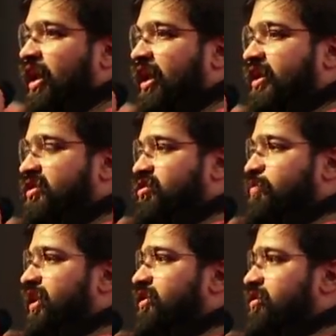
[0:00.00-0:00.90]
I
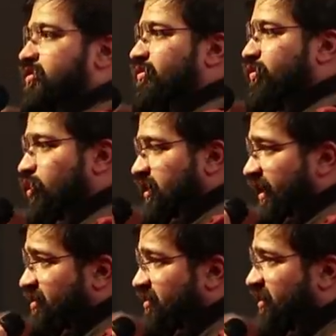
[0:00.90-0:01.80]
spent, for the
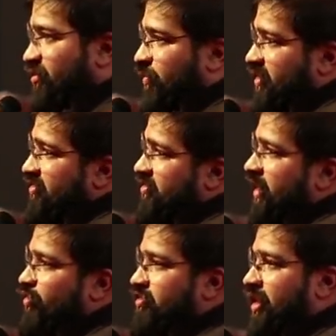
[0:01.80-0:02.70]
next 6 months,
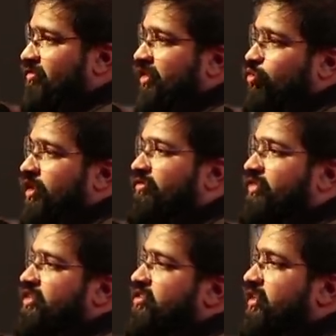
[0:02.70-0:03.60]
I was traveling to
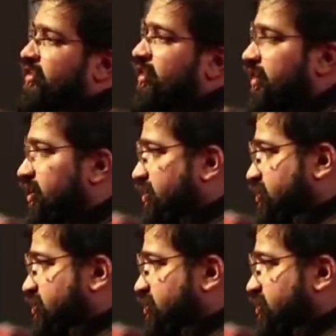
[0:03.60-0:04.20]
every state in India,